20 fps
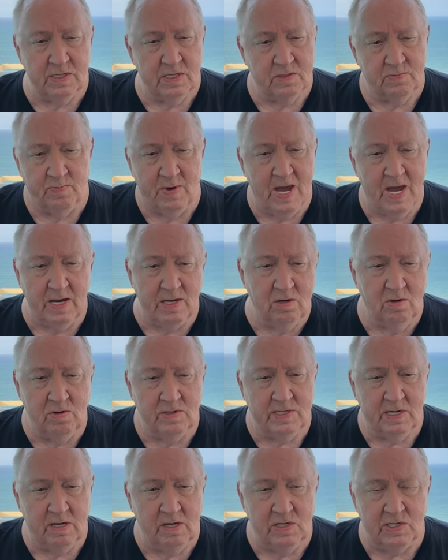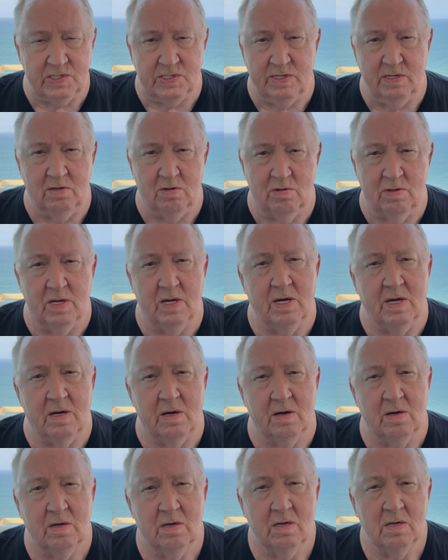It's bad news that he's still
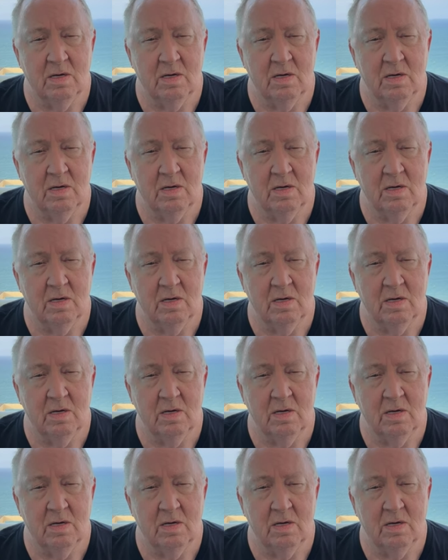there.